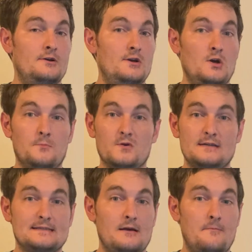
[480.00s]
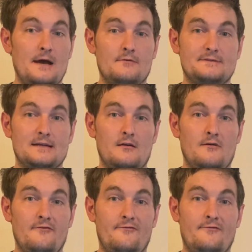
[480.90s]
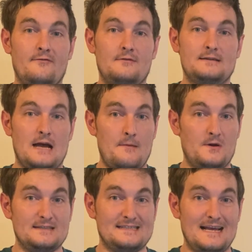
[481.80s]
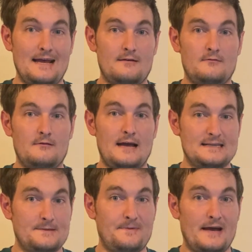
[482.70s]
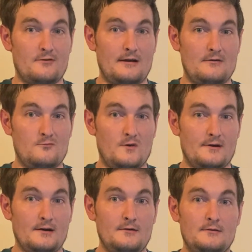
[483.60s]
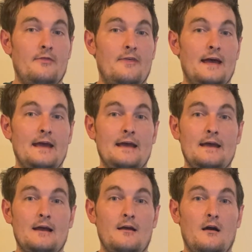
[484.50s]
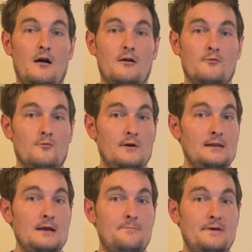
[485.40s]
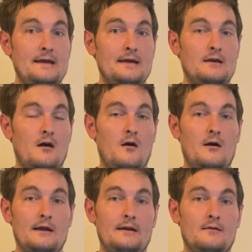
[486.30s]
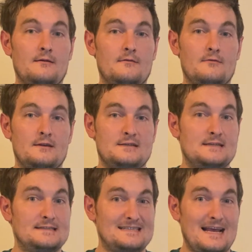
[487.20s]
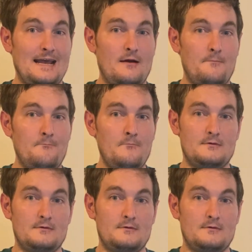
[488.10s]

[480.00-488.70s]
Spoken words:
numerous amounts of time on set as a background worker. They are really big on the Shazam